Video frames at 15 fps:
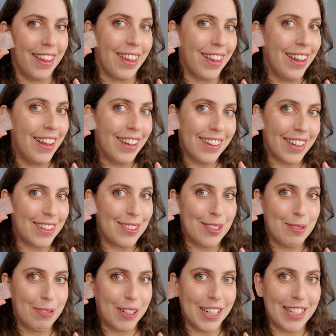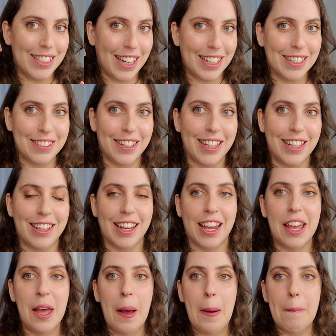like, like super intense or
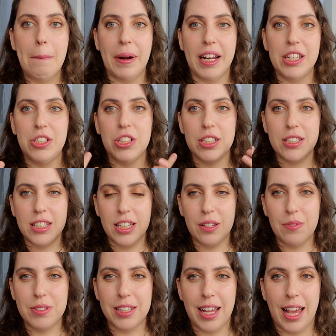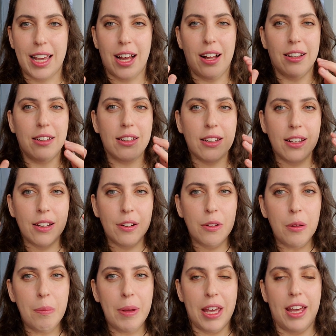anything but it just gives like a
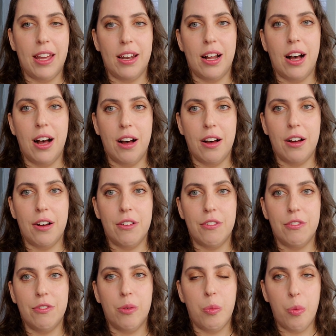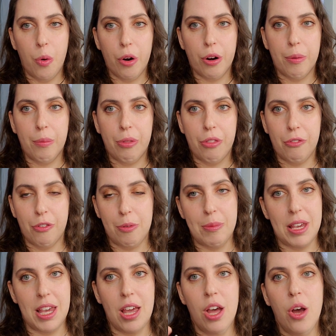little bit of warmth for
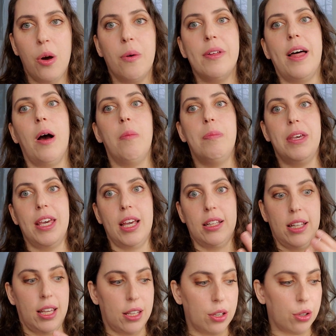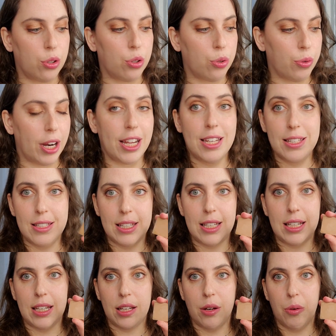me without being like
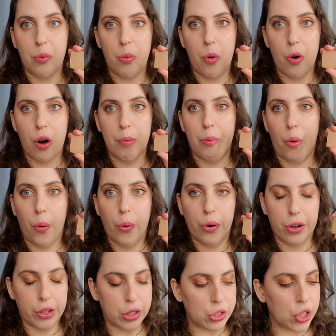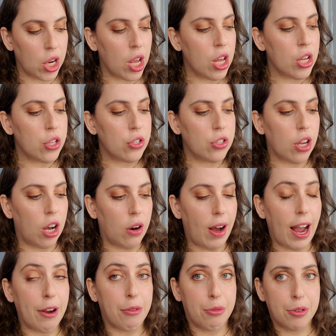crazy warm orange so
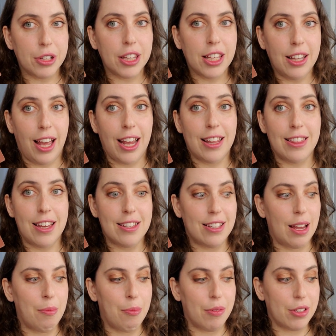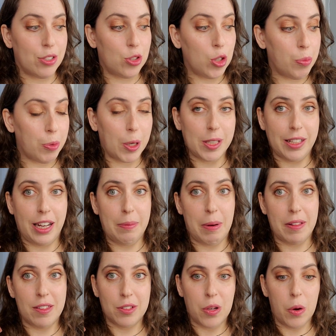I really like this I'm super excited
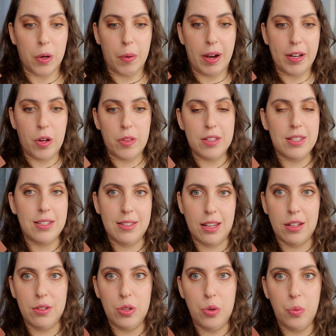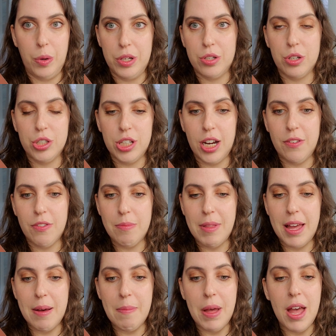about this cocoa I know this is like a new winter shade from
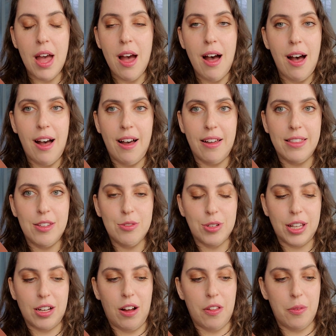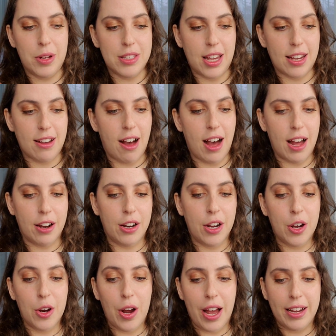them uh, these are like all the ones I
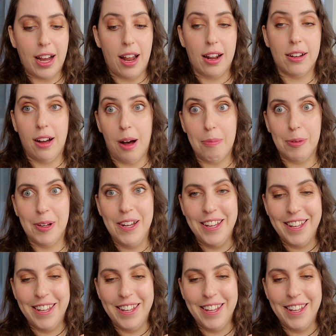got I got a couple